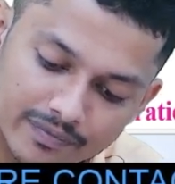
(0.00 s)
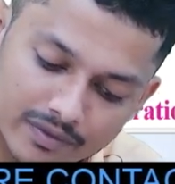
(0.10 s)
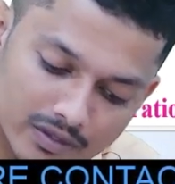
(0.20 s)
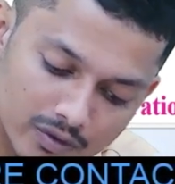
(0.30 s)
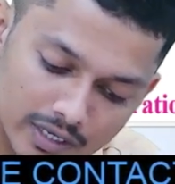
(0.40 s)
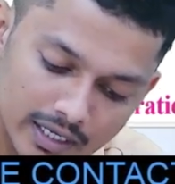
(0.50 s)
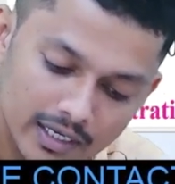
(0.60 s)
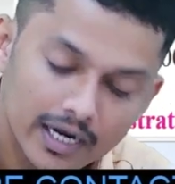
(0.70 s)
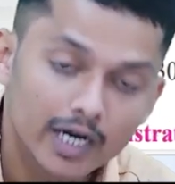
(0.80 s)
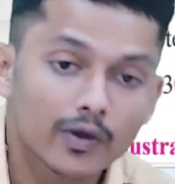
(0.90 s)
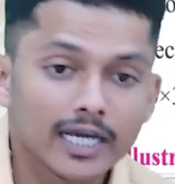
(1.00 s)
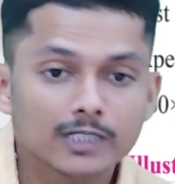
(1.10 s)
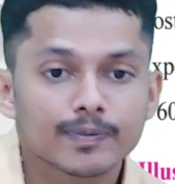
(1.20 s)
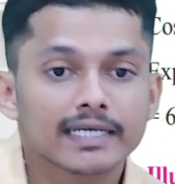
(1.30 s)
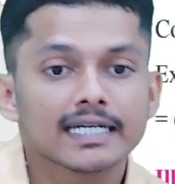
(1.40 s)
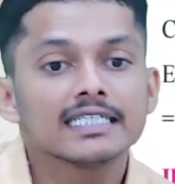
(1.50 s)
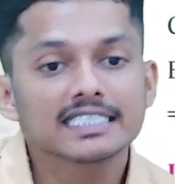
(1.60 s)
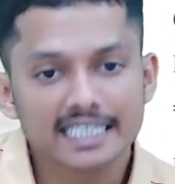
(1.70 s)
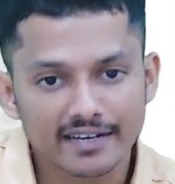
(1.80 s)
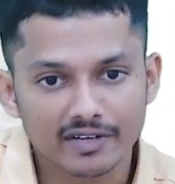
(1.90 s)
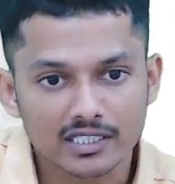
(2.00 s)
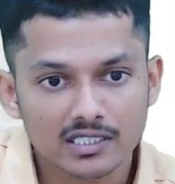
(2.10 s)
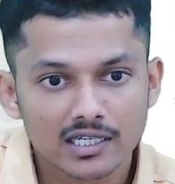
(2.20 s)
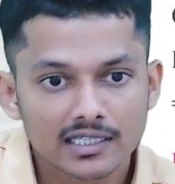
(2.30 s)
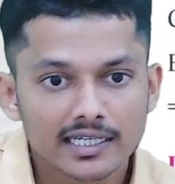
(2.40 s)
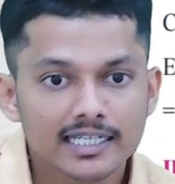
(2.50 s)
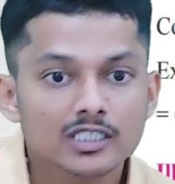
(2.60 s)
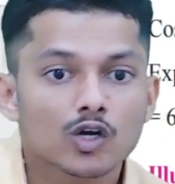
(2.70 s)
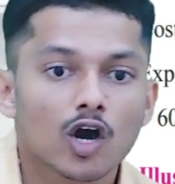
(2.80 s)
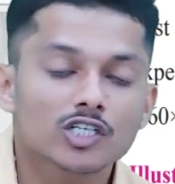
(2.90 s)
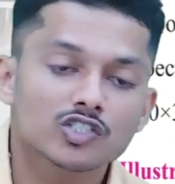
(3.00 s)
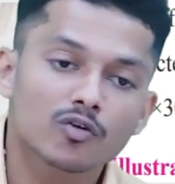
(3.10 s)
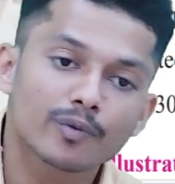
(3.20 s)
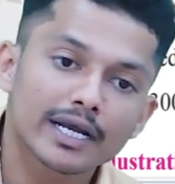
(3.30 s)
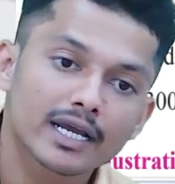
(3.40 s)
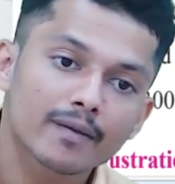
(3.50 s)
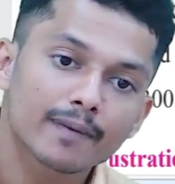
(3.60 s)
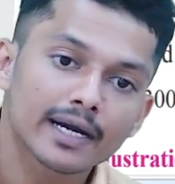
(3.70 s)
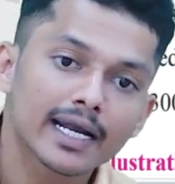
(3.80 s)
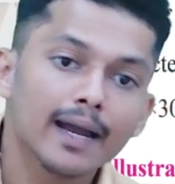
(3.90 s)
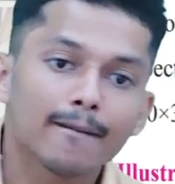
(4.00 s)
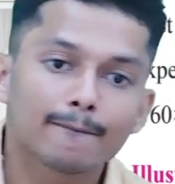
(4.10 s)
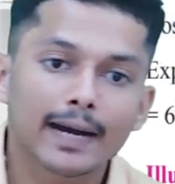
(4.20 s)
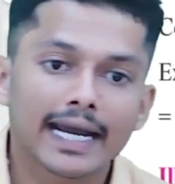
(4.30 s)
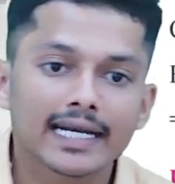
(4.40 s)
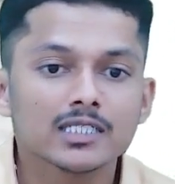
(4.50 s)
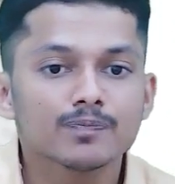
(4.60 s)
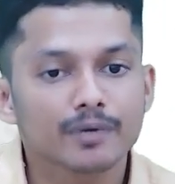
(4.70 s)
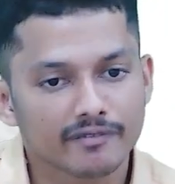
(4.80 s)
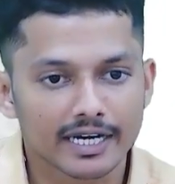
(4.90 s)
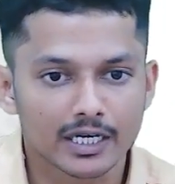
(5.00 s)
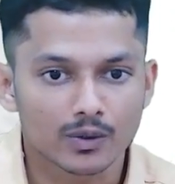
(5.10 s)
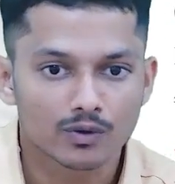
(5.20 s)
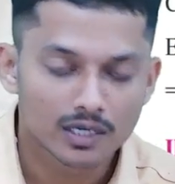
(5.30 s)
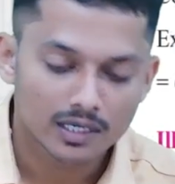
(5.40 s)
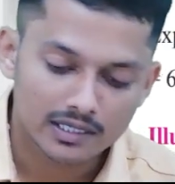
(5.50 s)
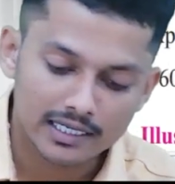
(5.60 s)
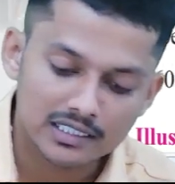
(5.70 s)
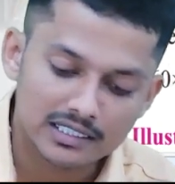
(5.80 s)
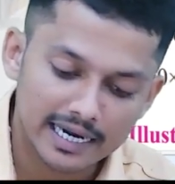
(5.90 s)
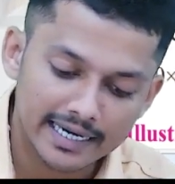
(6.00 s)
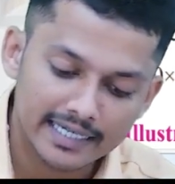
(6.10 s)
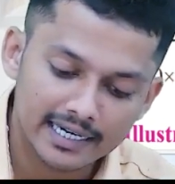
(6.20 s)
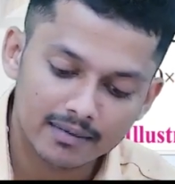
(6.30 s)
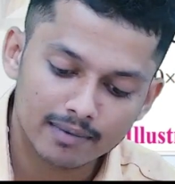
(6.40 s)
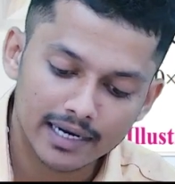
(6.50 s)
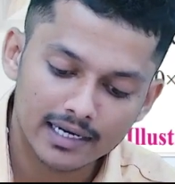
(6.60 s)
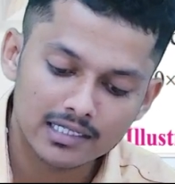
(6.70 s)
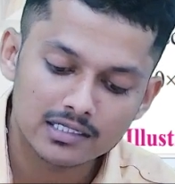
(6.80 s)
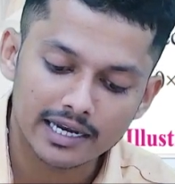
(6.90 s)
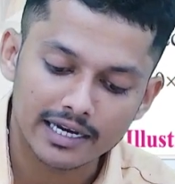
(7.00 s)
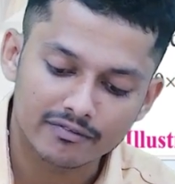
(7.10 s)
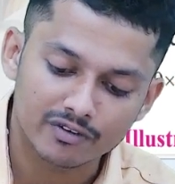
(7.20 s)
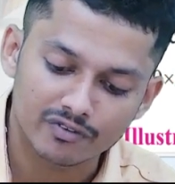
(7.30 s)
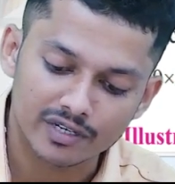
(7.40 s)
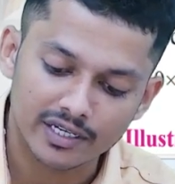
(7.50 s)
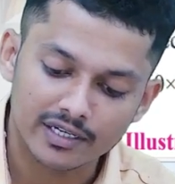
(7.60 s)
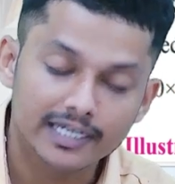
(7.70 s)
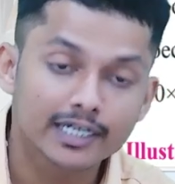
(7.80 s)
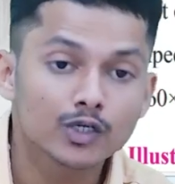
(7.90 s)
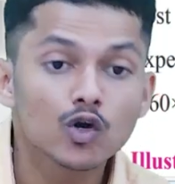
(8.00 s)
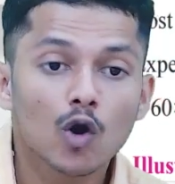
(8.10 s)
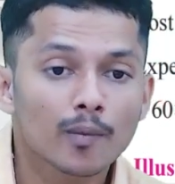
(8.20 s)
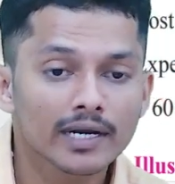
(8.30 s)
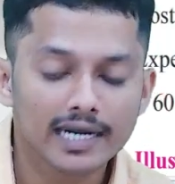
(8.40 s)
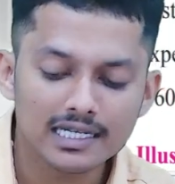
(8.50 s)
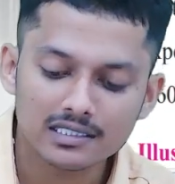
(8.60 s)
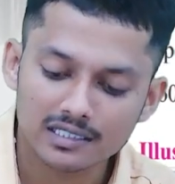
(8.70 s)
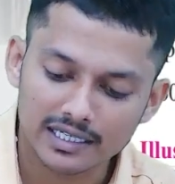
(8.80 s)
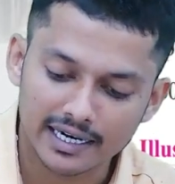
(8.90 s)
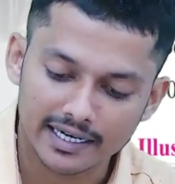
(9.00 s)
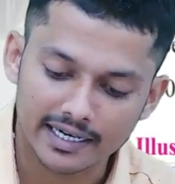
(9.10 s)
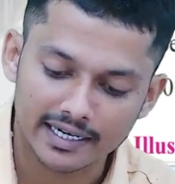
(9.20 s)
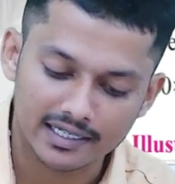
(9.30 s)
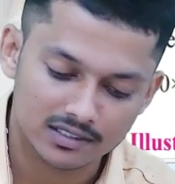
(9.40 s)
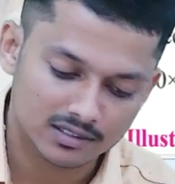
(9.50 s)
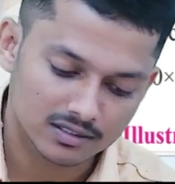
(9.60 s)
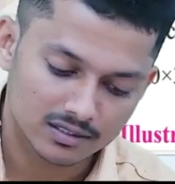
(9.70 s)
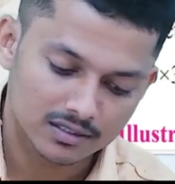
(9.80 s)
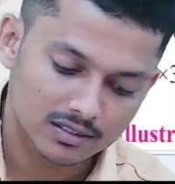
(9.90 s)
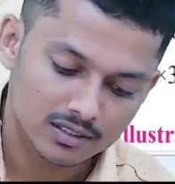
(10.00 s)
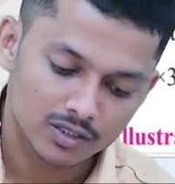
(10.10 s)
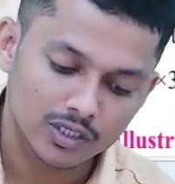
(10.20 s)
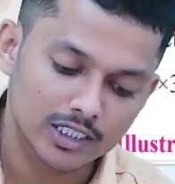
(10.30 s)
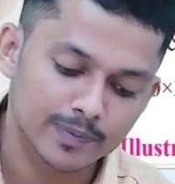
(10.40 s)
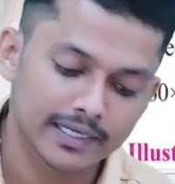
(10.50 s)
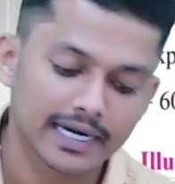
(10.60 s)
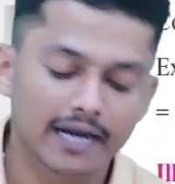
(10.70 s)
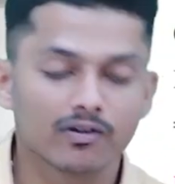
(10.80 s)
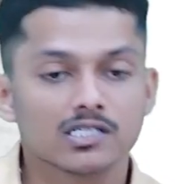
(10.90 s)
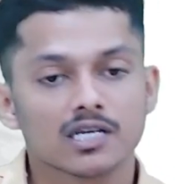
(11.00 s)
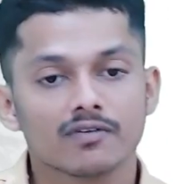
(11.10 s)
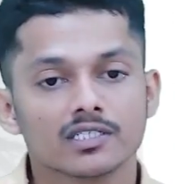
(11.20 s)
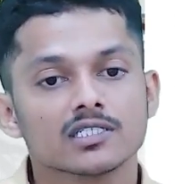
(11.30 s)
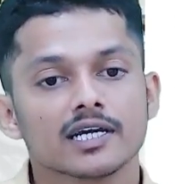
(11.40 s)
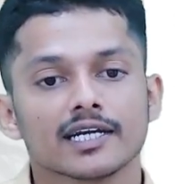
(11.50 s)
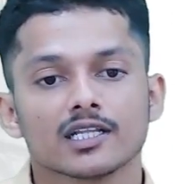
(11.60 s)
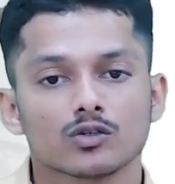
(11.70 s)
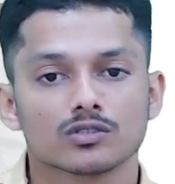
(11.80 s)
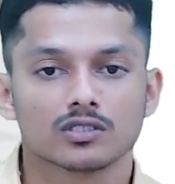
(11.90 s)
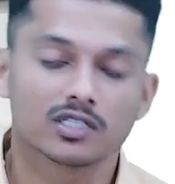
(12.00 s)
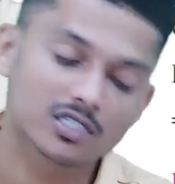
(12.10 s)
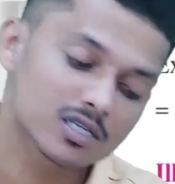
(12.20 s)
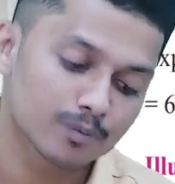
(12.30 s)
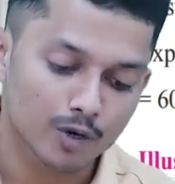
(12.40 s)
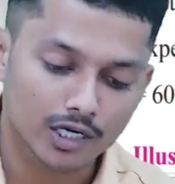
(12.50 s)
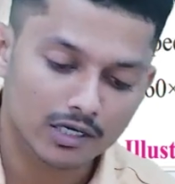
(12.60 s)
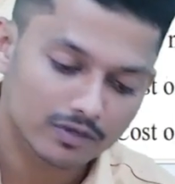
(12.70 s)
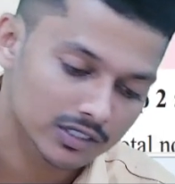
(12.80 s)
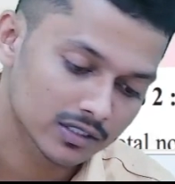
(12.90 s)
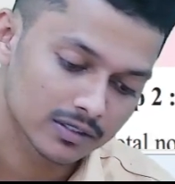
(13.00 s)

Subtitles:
Okay. Now expected savings, that is cost of breaking per day minus preventive, that is 910 minus 850 into how many days? 300 days. So expected annual savings is 18,000. This is important question.